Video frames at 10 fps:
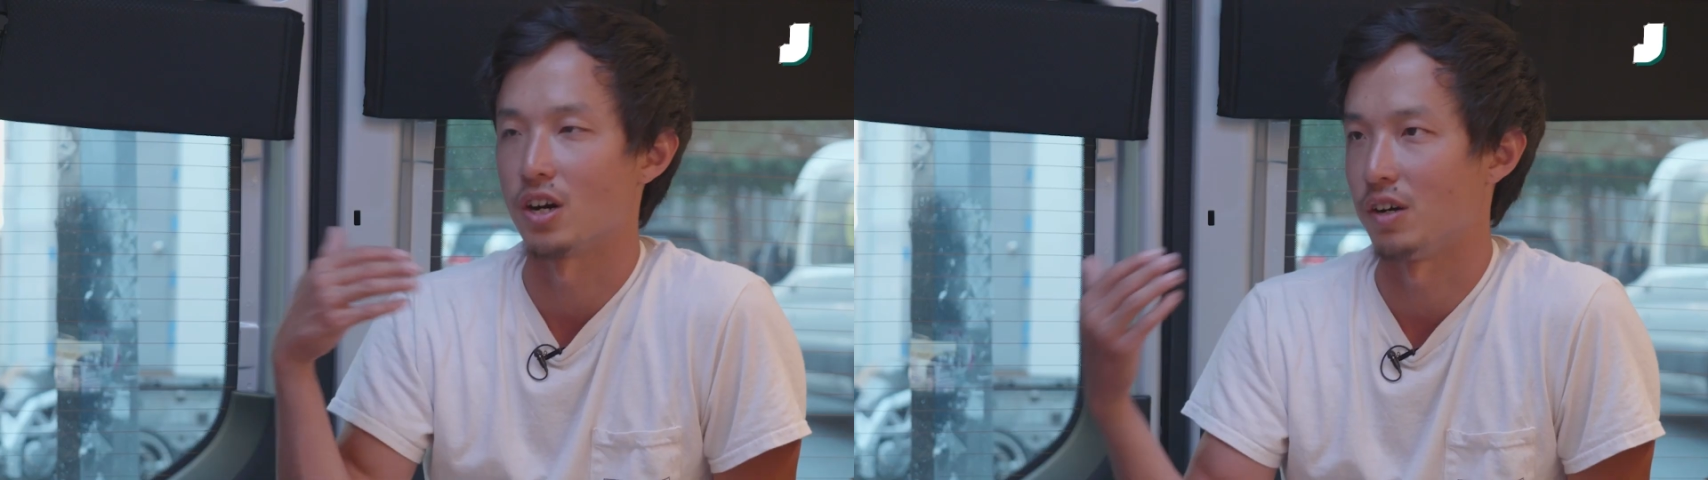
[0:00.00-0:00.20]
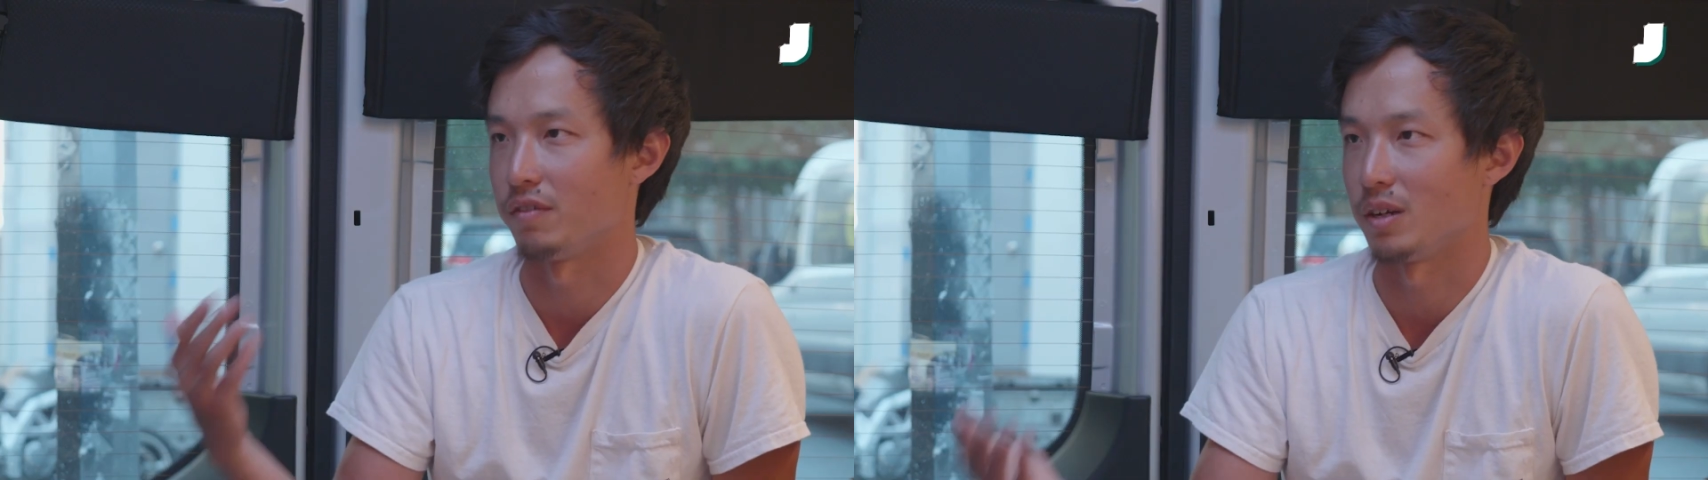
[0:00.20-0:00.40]

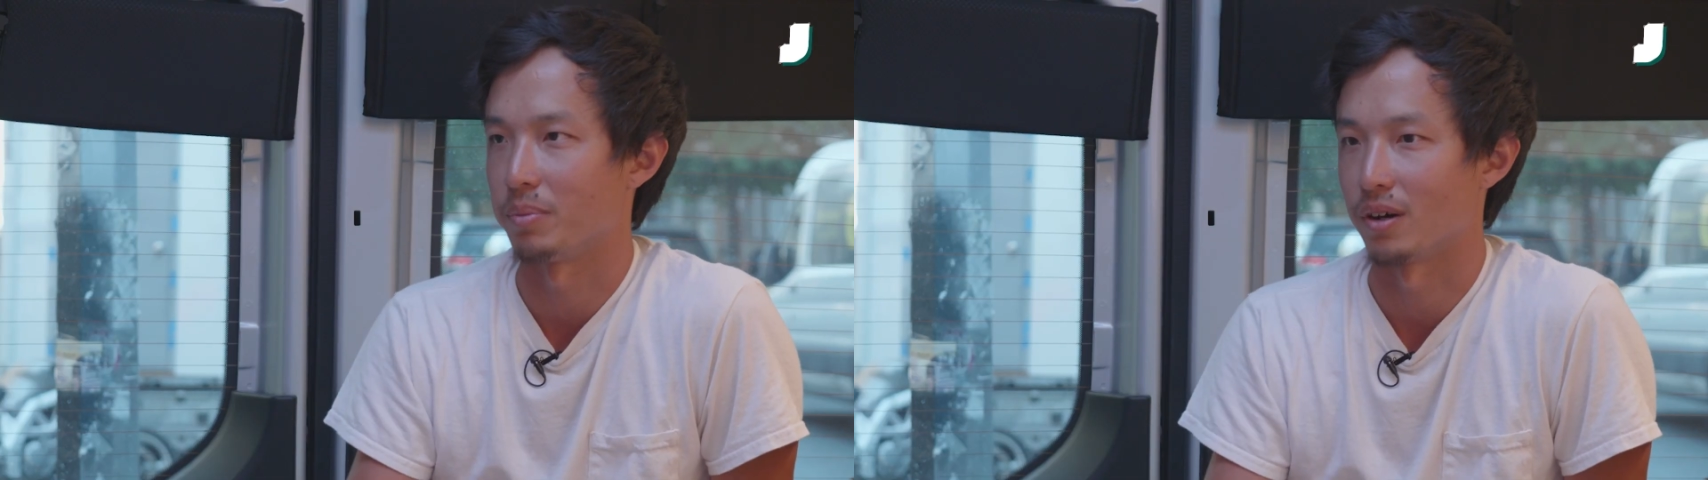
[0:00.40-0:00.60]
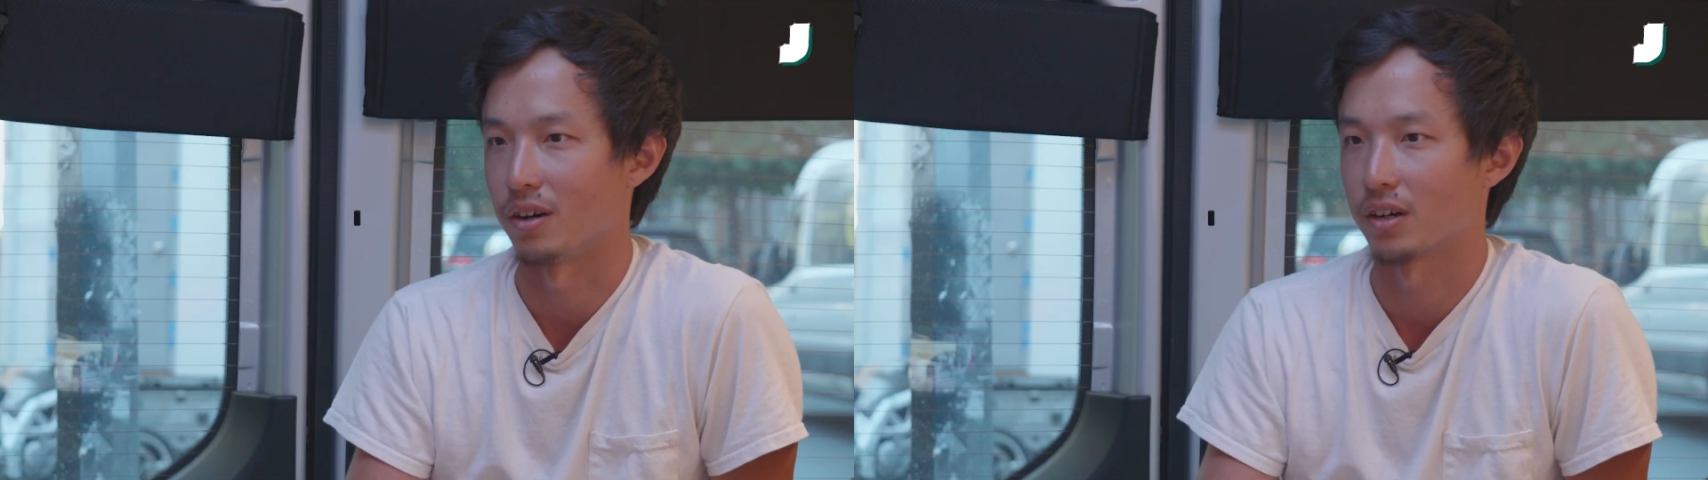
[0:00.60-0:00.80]
RV
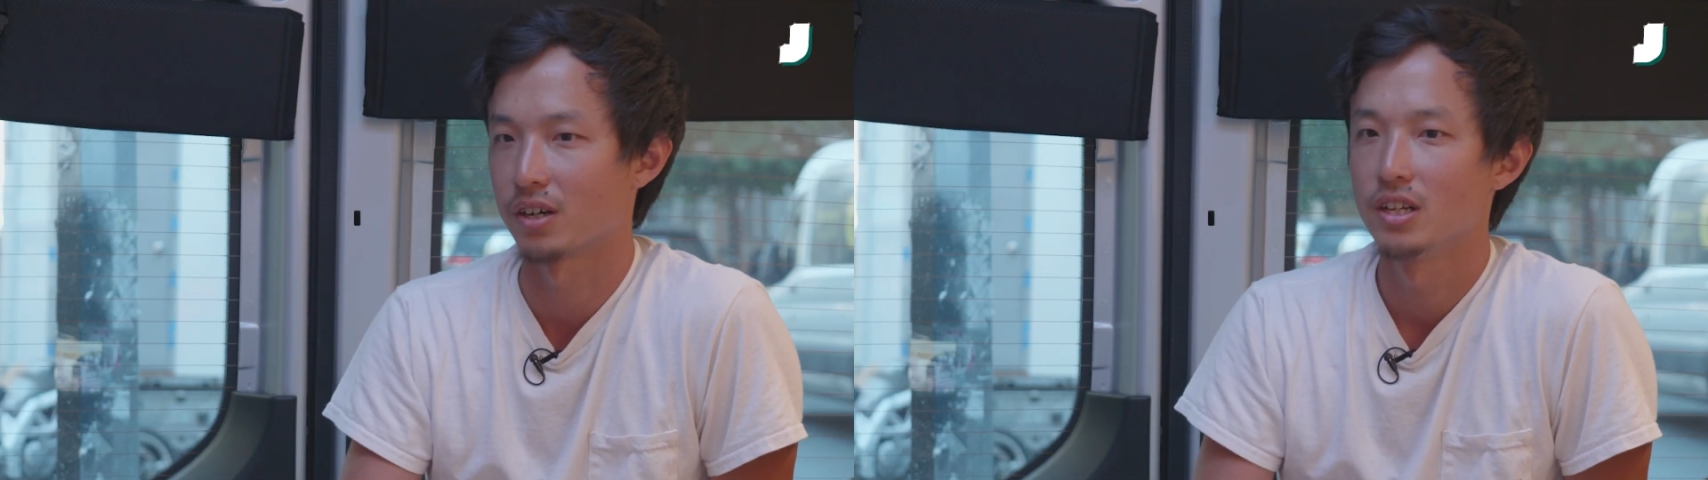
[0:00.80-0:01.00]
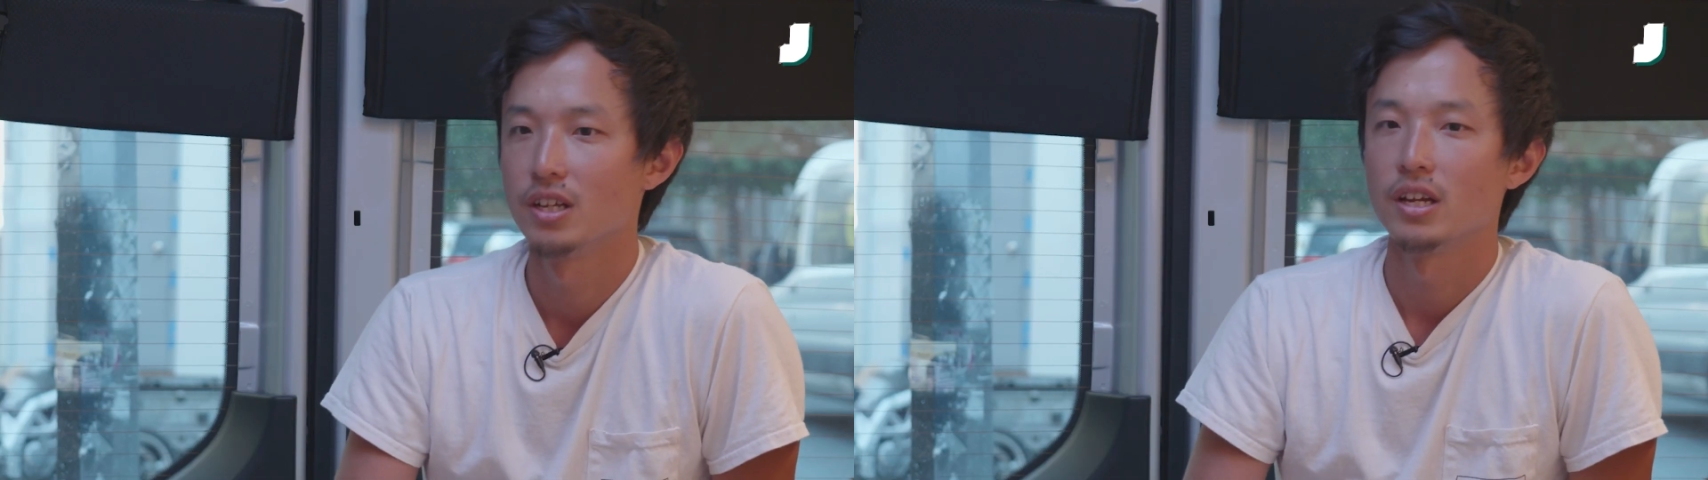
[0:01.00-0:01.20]
park.
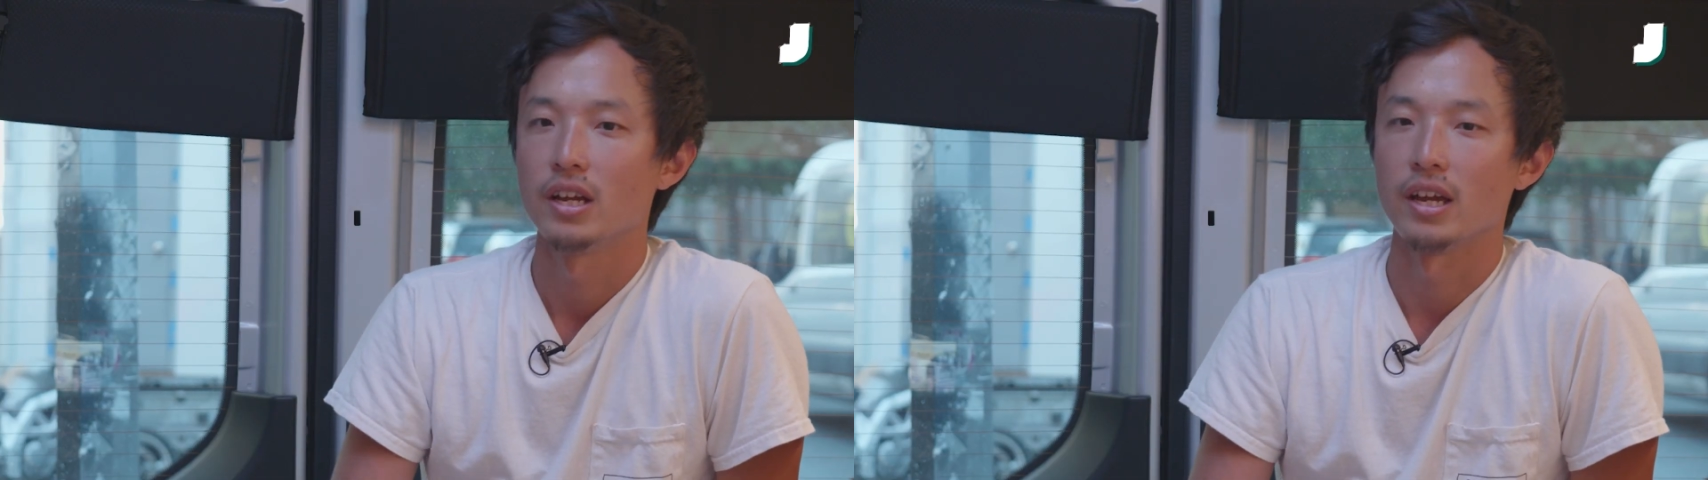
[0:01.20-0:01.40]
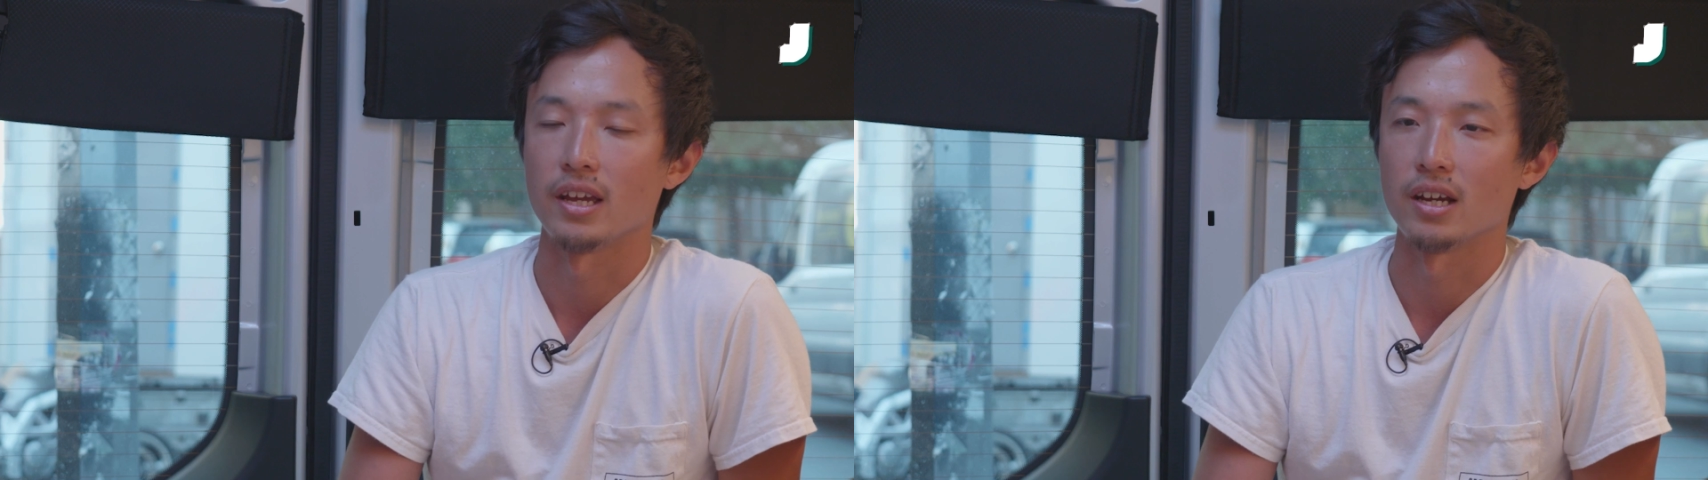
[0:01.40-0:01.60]

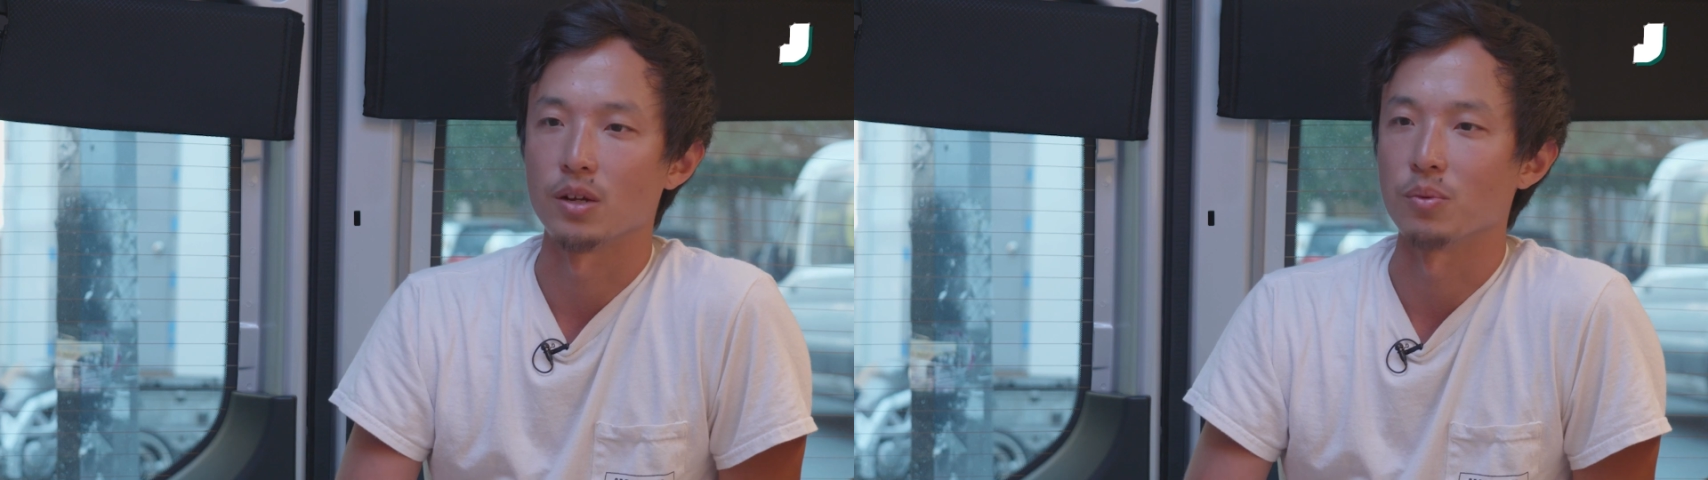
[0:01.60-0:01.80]
And